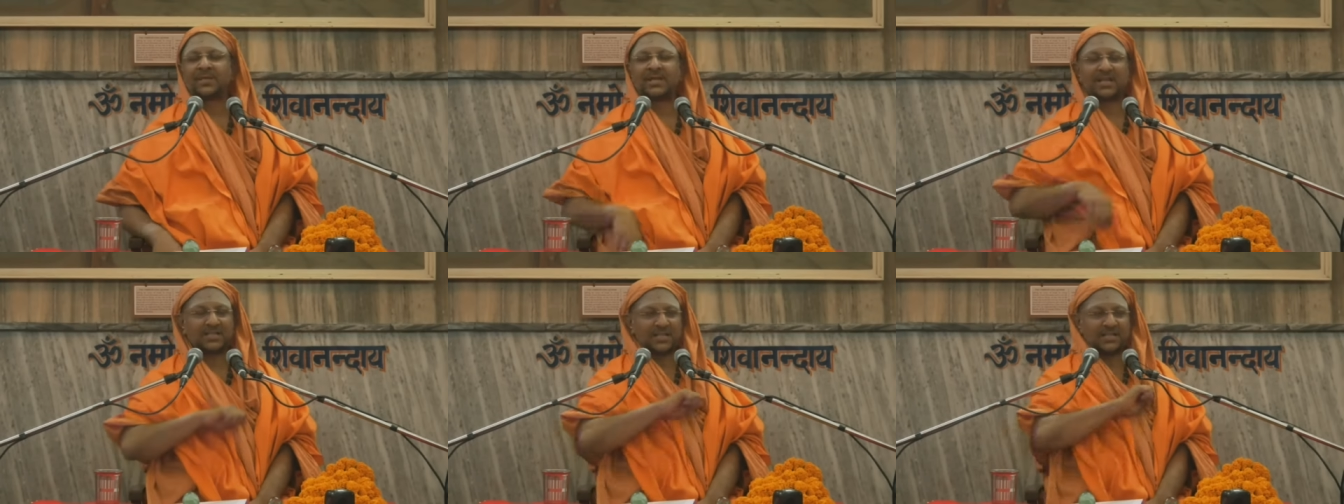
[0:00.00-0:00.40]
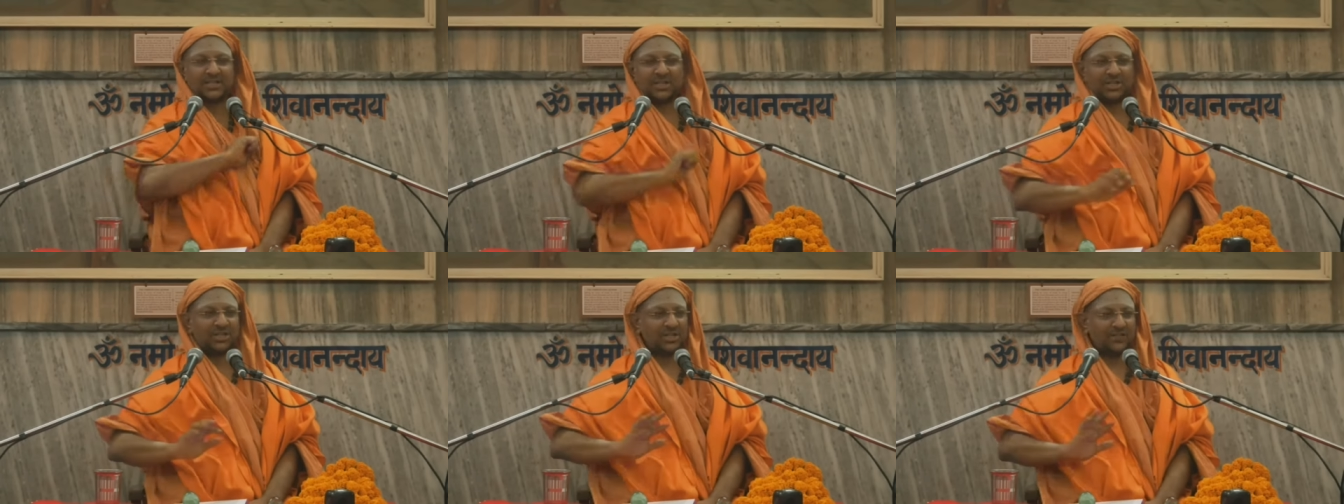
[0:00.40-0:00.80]

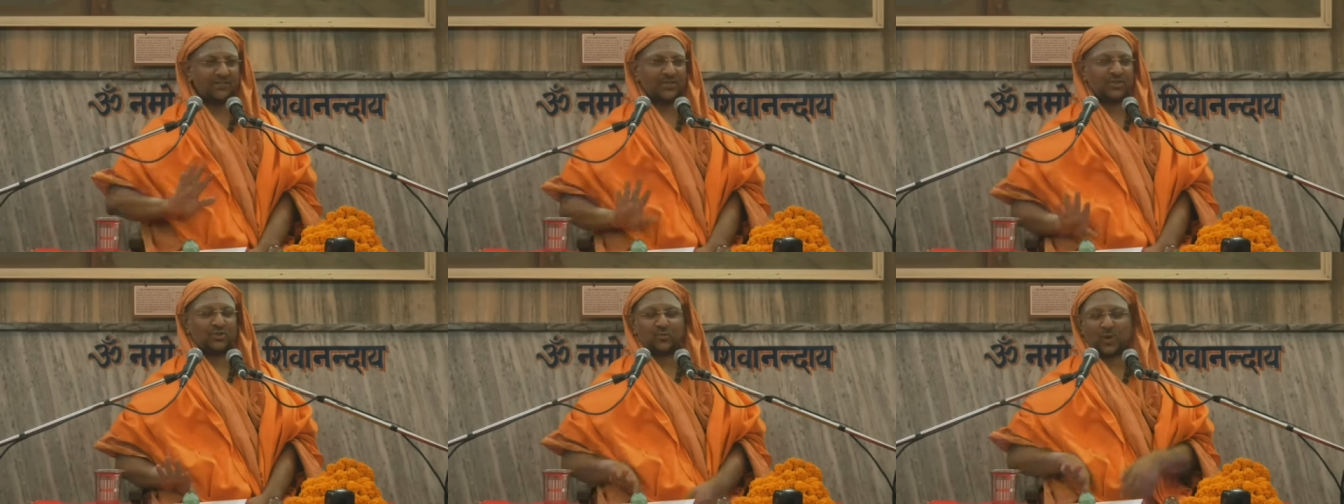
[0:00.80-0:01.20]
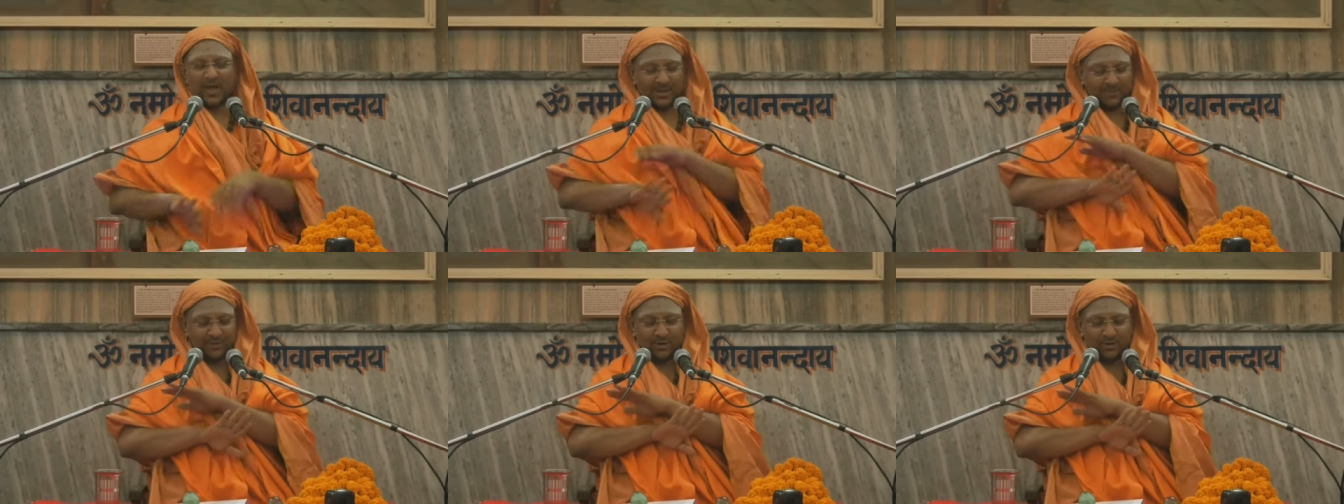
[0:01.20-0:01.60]
Nachadrishya Vastu,
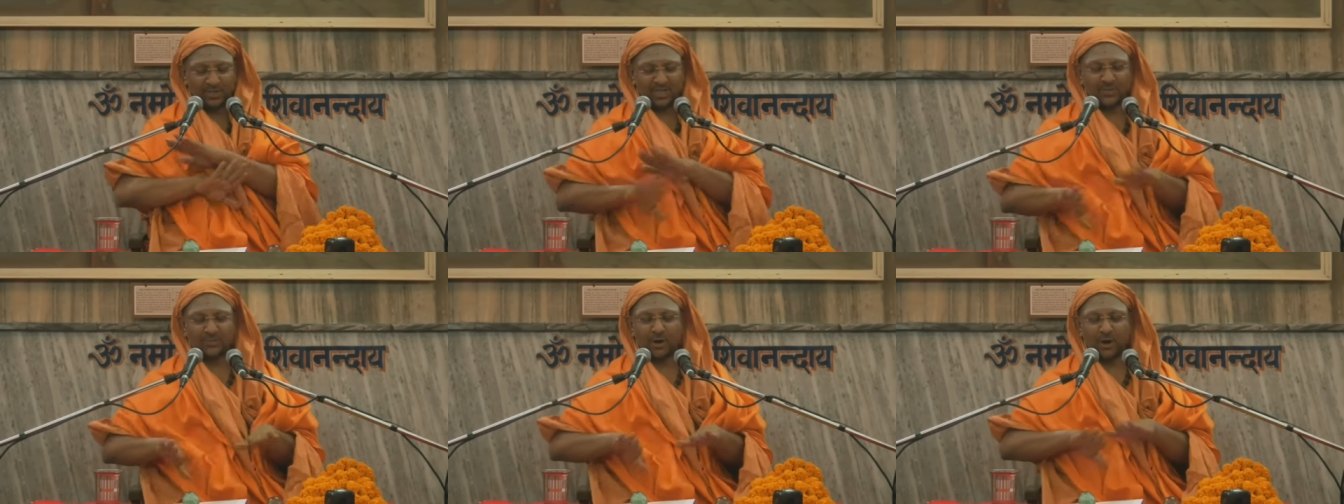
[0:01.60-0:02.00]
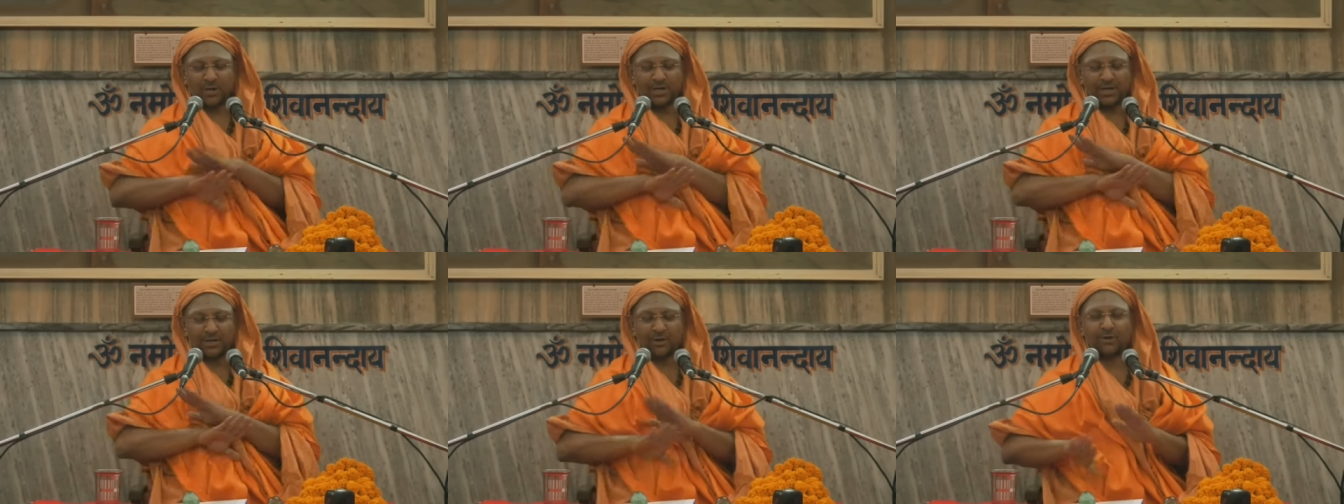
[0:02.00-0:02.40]
I am not this
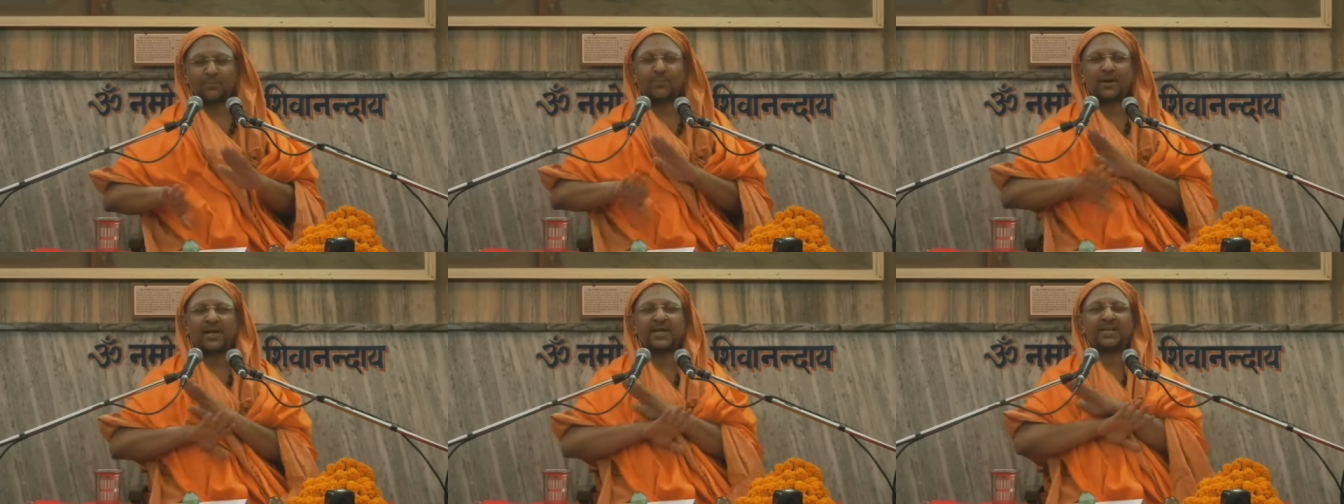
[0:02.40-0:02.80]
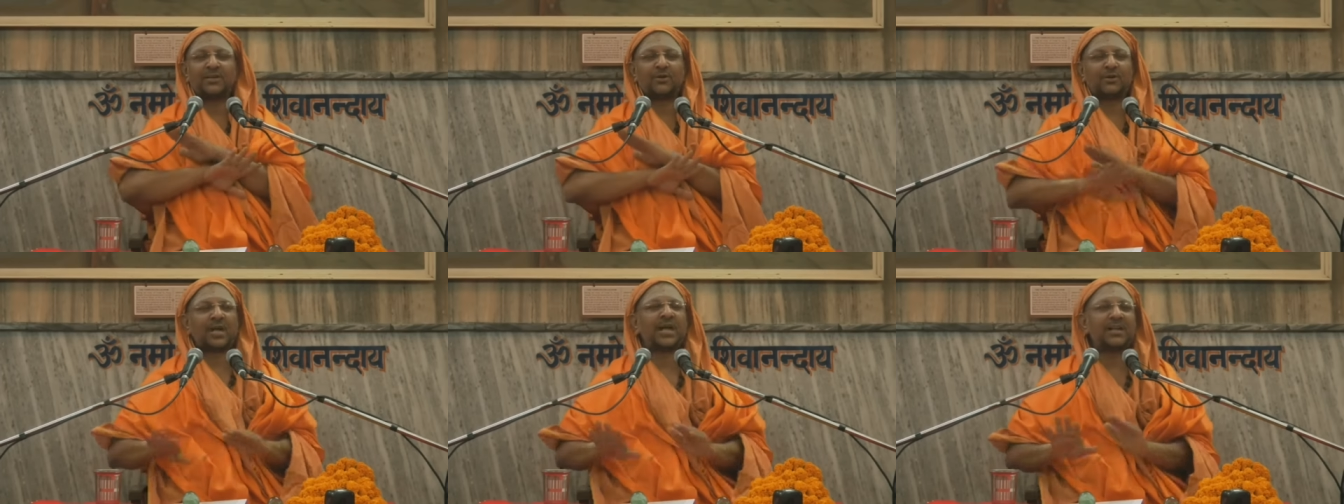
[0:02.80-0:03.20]
body or
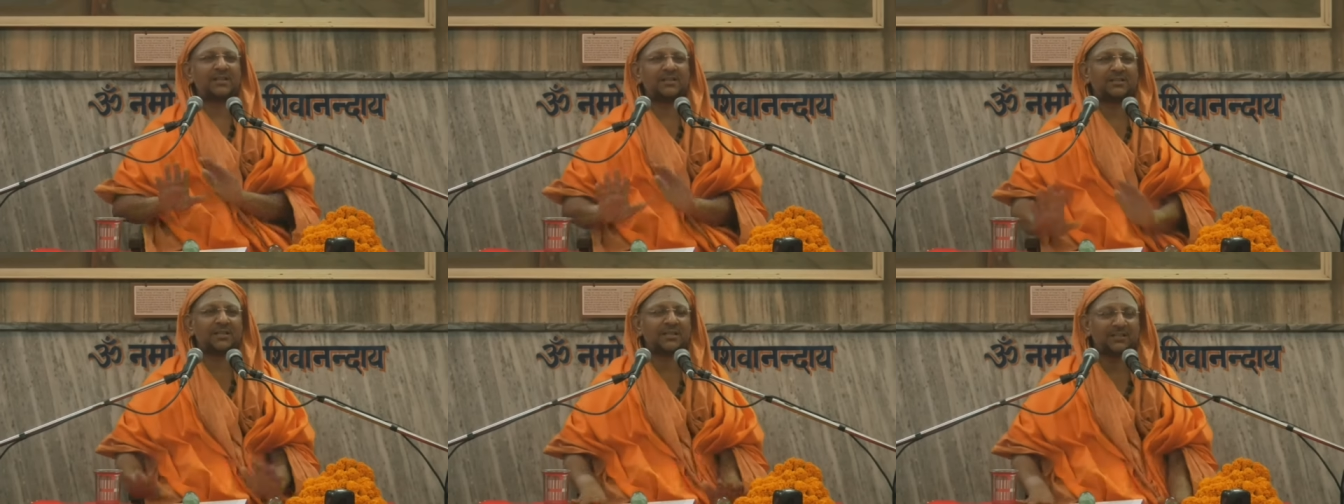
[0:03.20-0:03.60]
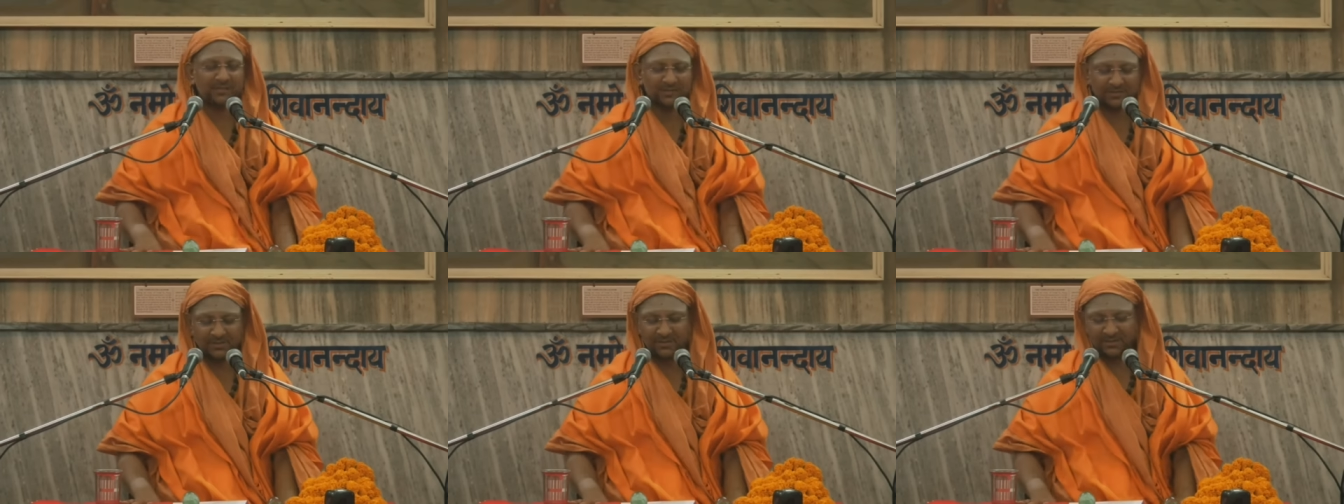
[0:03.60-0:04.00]
mind or
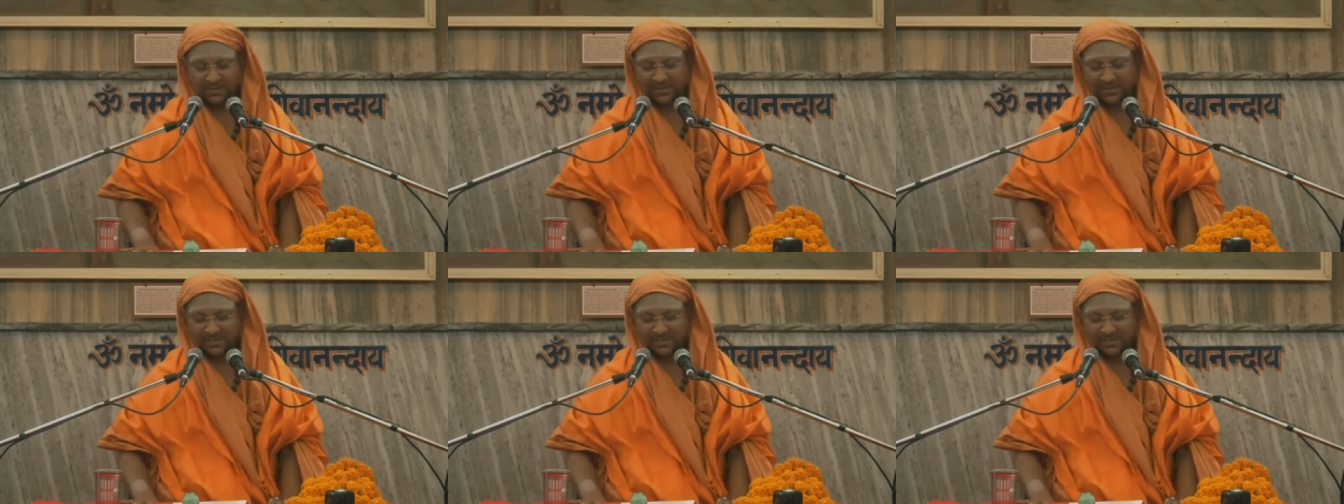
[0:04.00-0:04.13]
anything.